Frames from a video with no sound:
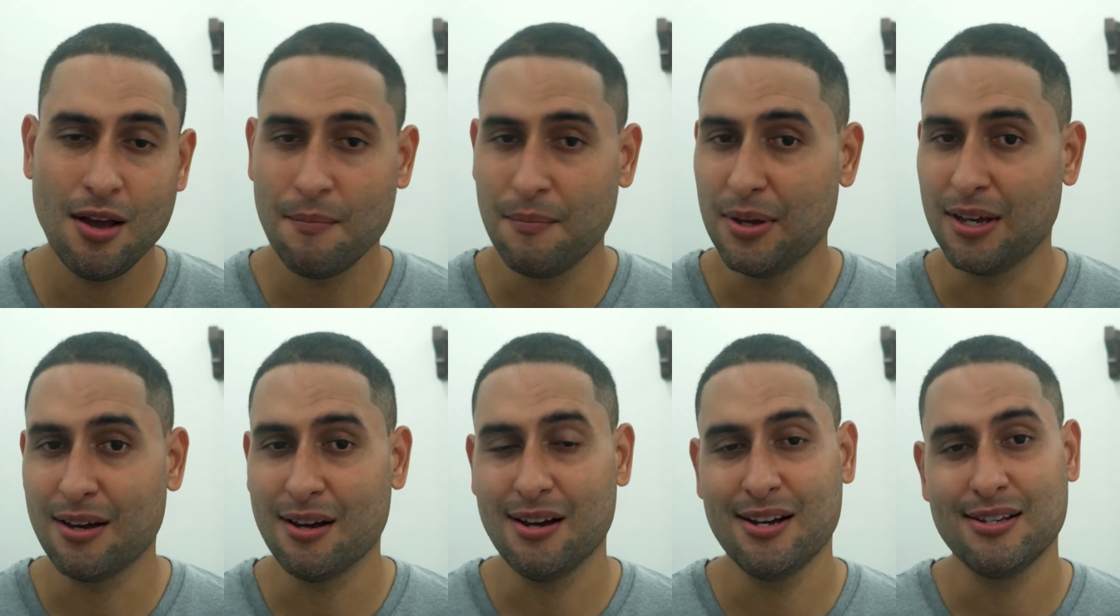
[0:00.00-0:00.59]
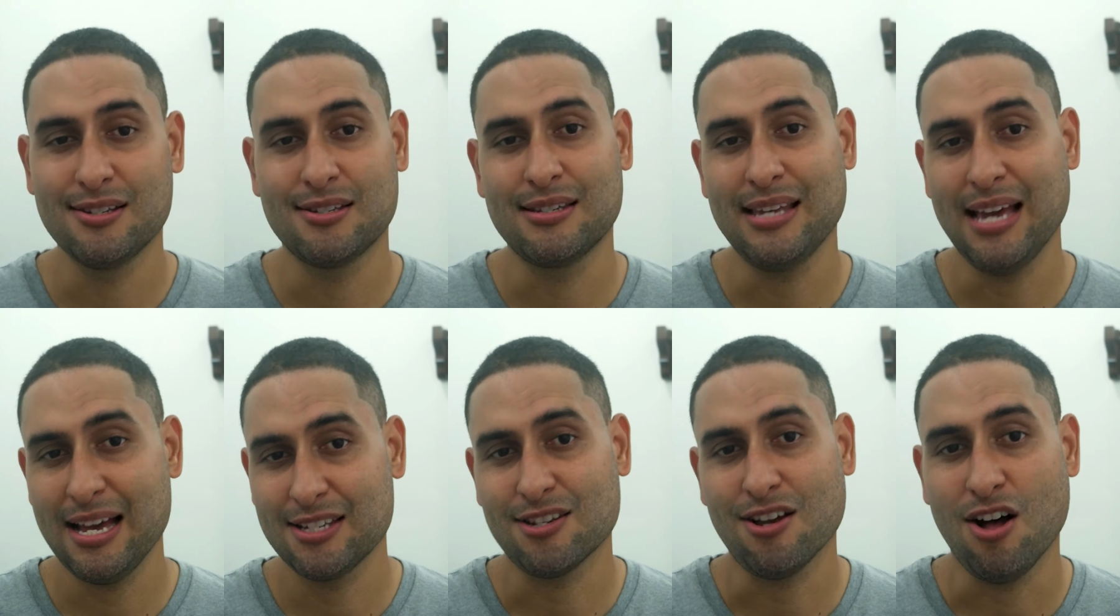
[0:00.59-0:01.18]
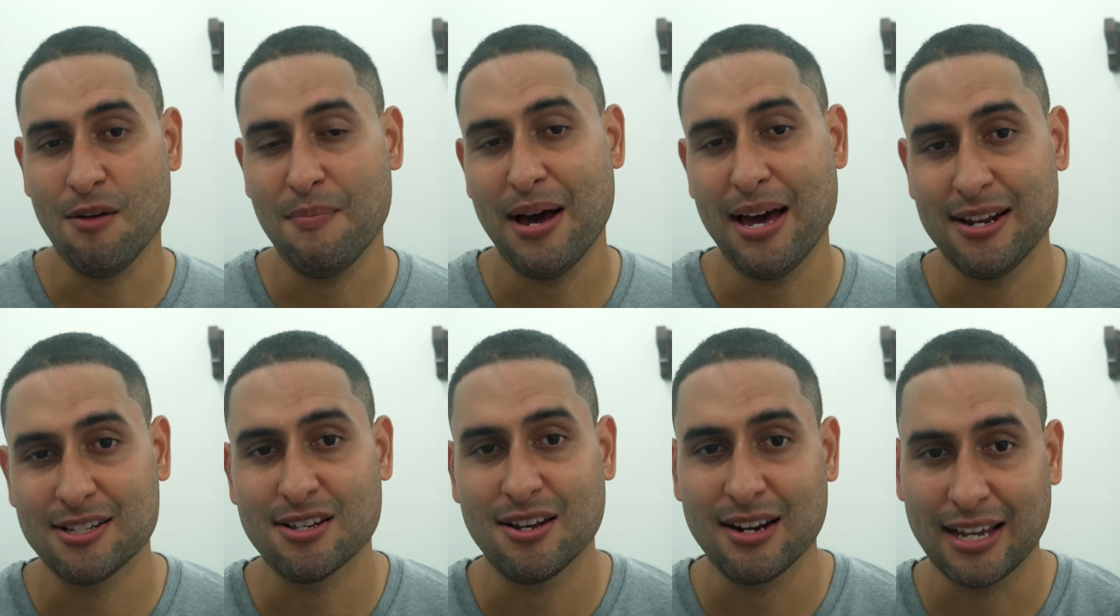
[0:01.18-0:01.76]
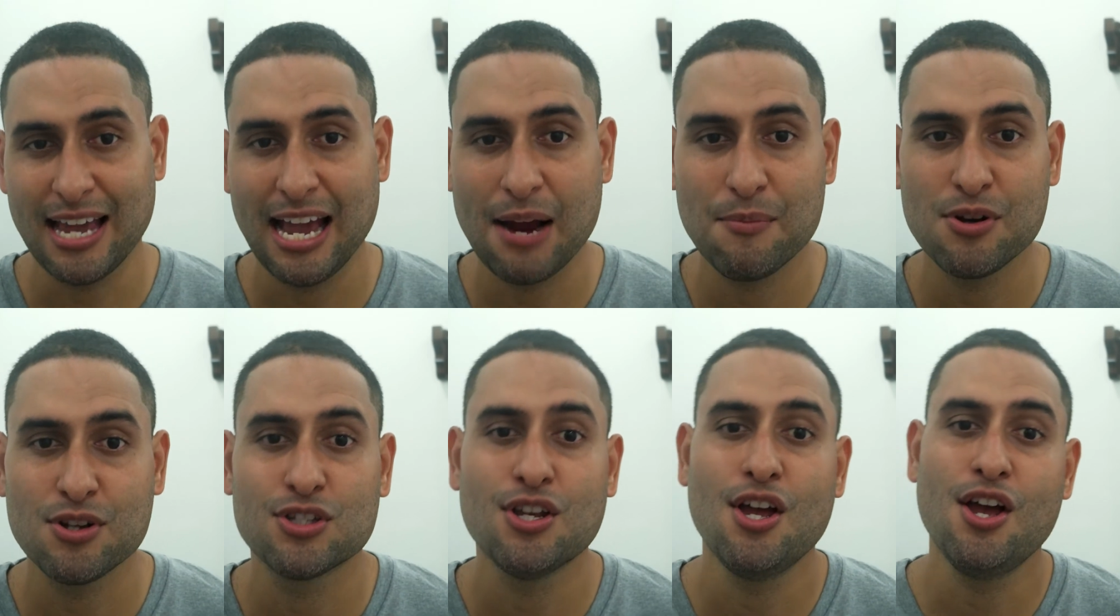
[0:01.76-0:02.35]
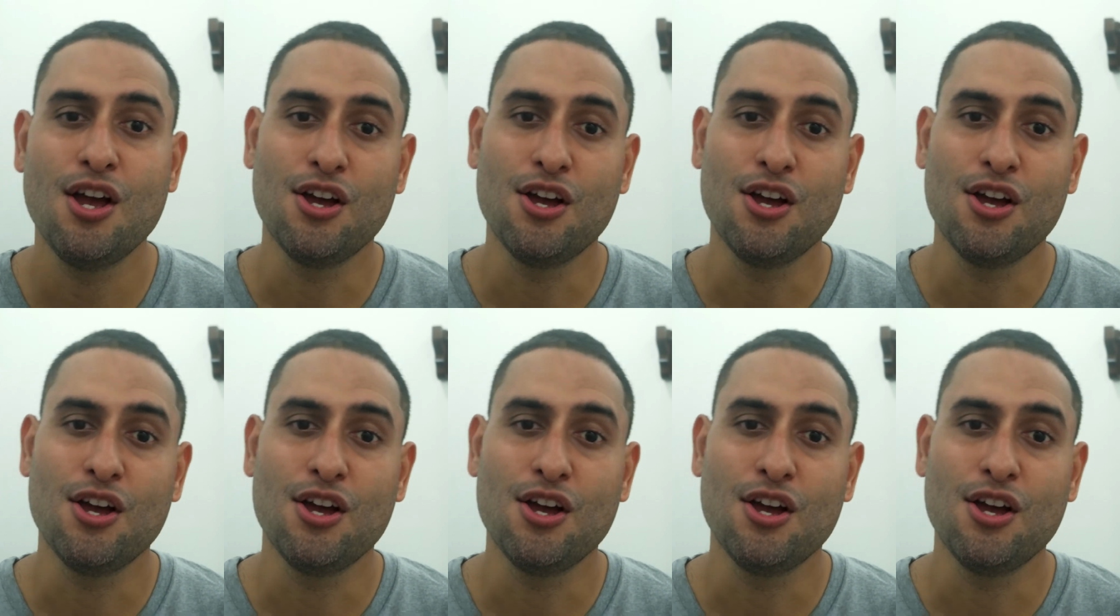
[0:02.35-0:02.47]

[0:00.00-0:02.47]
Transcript: because yes, all Panasonic cameras